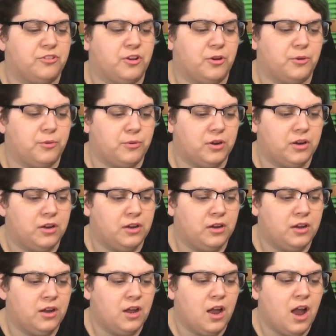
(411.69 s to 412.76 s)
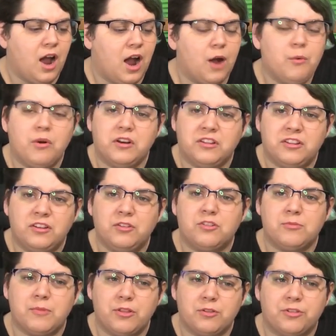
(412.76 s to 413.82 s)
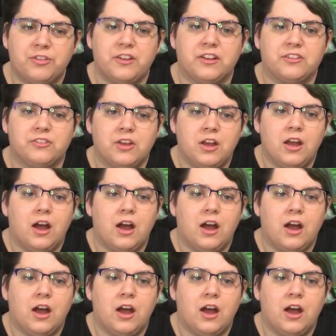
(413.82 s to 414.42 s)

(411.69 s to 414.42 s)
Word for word: So I wanted to do some other things.